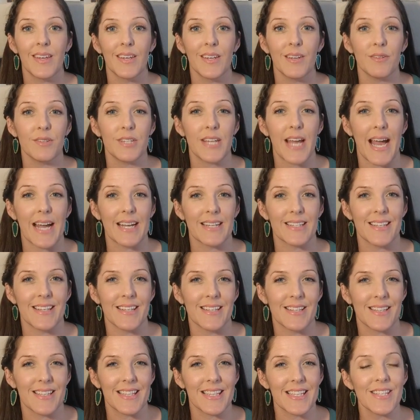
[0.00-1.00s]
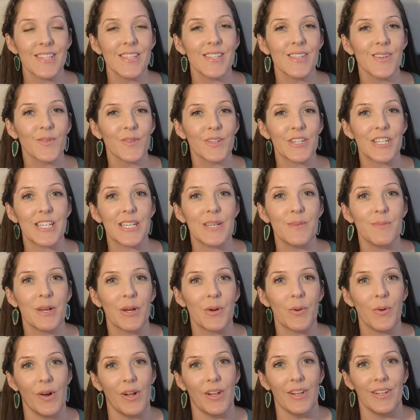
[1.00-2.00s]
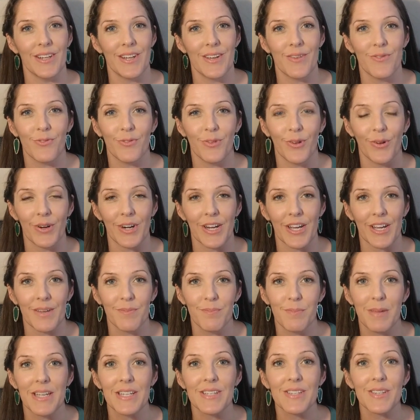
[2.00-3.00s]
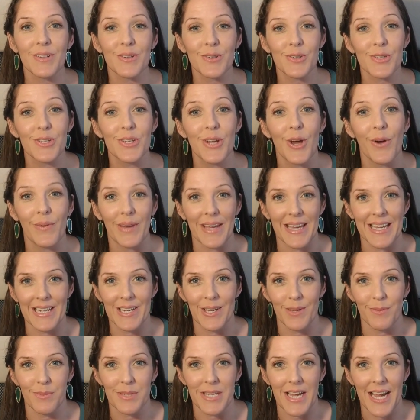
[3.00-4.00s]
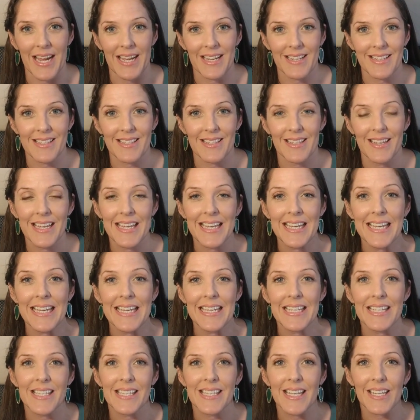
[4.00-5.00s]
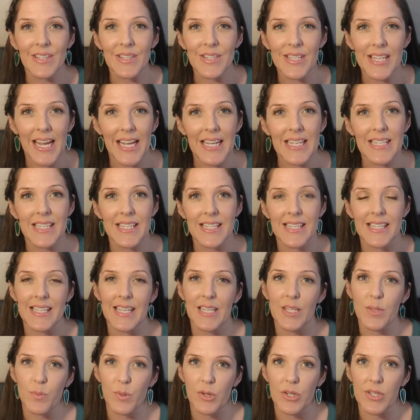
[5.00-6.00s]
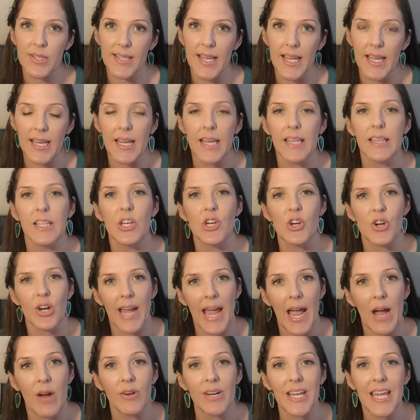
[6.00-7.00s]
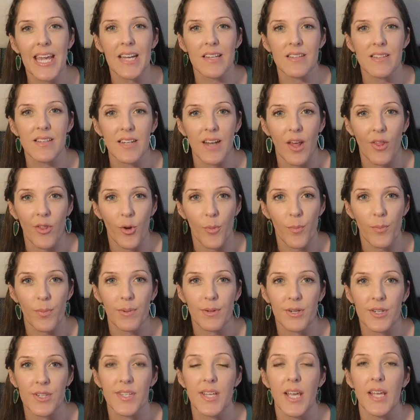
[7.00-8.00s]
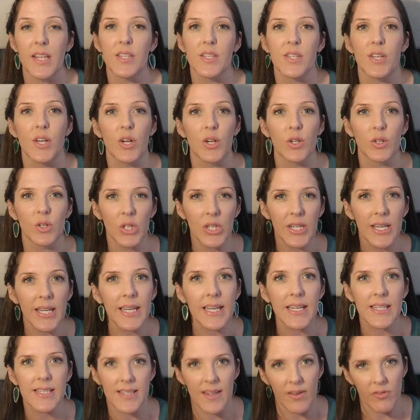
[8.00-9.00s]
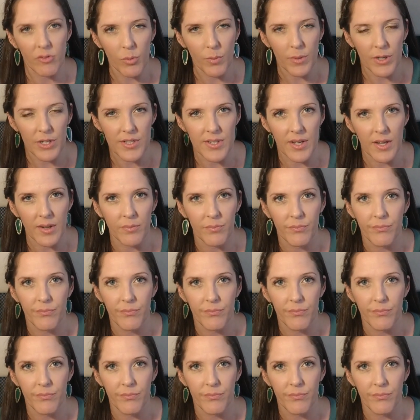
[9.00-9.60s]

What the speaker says: Now, taxes. This is a redeeming quality of Florida because there's no income tax. Sales tax is 6%, and then your county adds another percent, so you're looking at 7%.